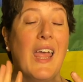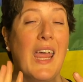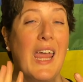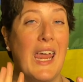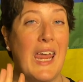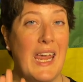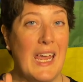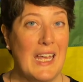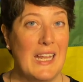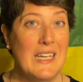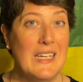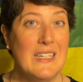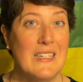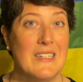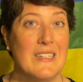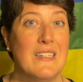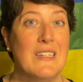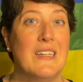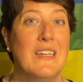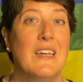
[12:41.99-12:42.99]

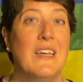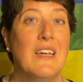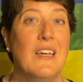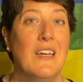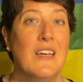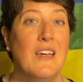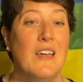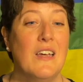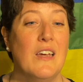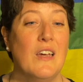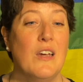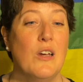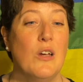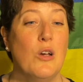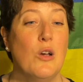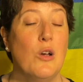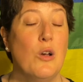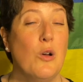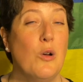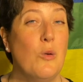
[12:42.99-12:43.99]
And
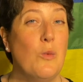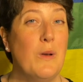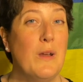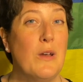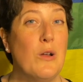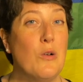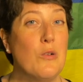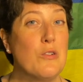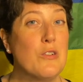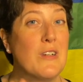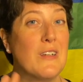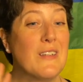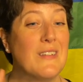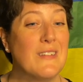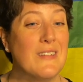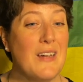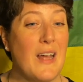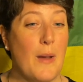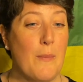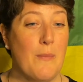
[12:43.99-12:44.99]
we don't just
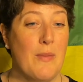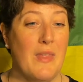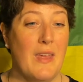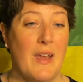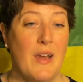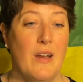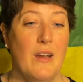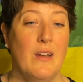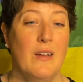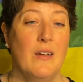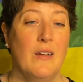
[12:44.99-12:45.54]
stop there.